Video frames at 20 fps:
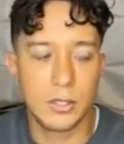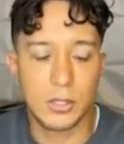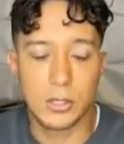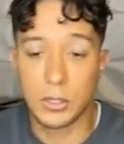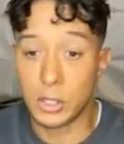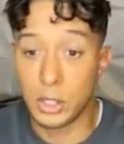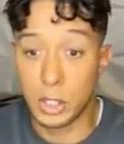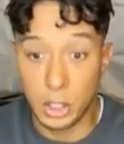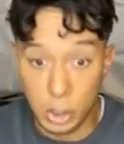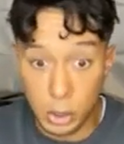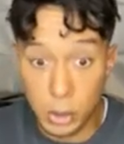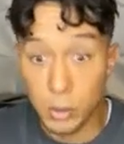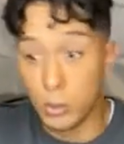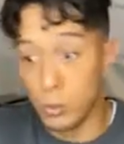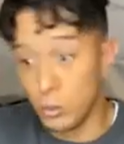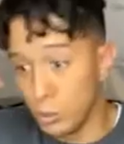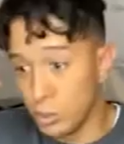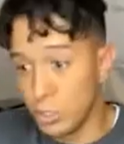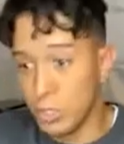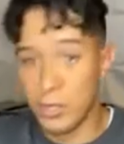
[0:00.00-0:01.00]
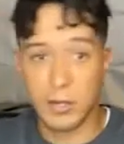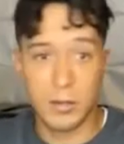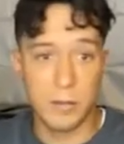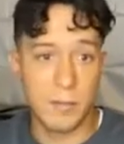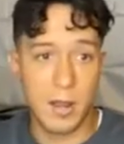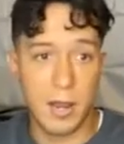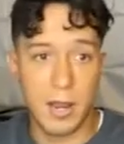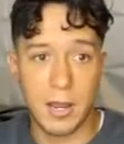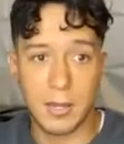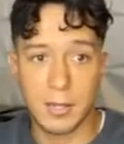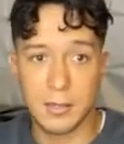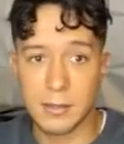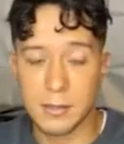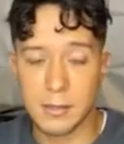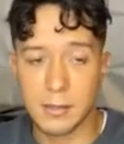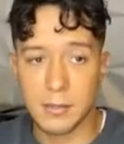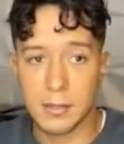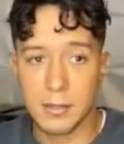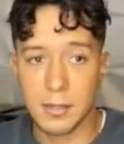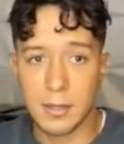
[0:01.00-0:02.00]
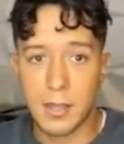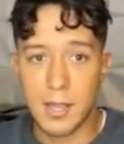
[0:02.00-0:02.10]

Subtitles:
huge in our minds